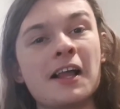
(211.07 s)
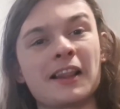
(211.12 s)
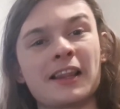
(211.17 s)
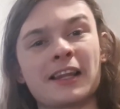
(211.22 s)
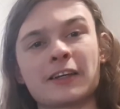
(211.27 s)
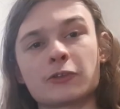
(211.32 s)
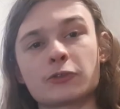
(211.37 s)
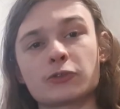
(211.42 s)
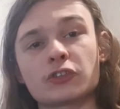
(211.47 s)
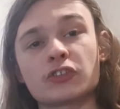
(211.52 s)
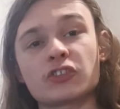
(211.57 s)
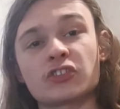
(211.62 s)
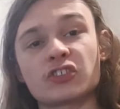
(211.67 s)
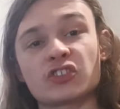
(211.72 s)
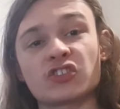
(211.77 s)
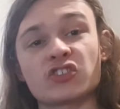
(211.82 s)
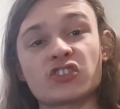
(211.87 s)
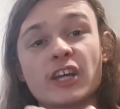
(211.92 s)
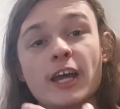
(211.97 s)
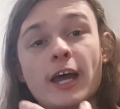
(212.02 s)
allows us
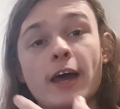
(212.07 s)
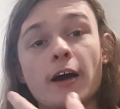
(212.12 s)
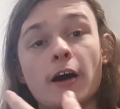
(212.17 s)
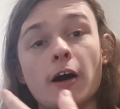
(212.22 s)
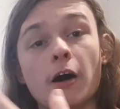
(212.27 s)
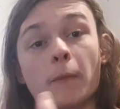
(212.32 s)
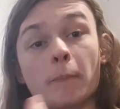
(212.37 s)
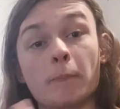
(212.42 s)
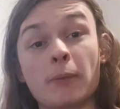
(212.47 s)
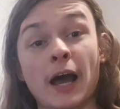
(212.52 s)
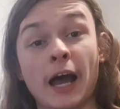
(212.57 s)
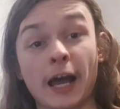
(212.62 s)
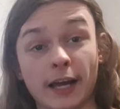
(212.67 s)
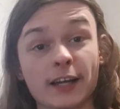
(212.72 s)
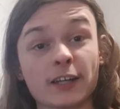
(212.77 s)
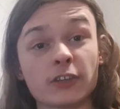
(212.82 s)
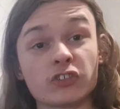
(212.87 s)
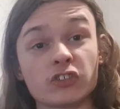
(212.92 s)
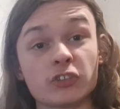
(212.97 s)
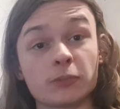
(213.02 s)
to share our
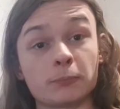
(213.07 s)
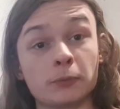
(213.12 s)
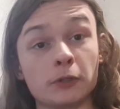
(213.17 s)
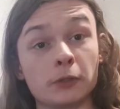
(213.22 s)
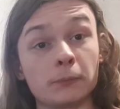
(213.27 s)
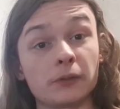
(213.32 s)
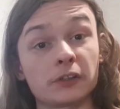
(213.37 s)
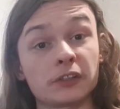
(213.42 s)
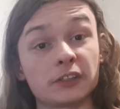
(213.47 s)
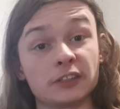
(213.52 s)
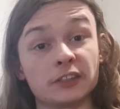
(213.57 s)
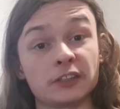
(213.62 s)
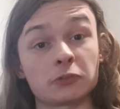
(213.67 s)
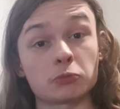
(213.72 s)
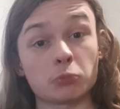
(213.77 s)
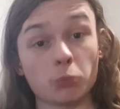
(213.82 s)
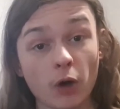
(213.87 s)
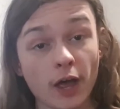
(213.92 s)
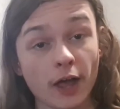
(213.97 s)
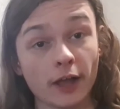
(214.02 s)
passion publicly
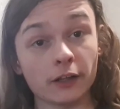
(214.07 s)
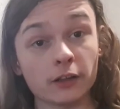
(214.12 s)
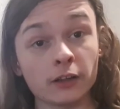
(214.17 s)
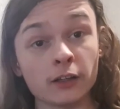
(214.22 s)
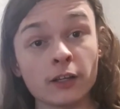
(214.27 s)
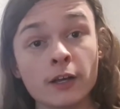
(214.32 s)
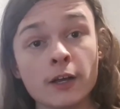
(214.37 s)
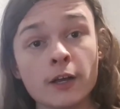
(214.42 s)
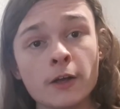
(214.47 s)
as well.